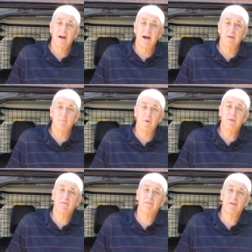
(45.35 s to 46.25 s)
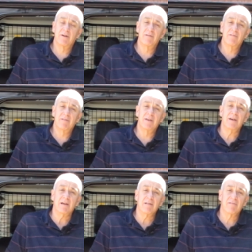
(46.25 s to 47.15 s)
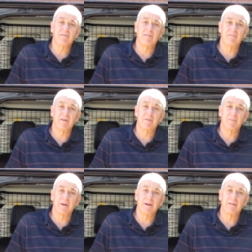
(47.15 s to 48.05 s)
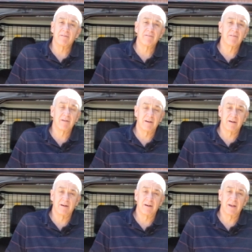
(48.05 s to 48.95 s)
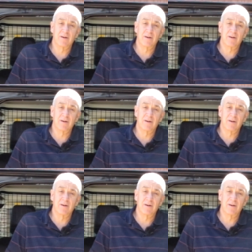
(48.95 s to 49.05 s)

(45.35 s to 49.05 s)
And both of those need software updates uh,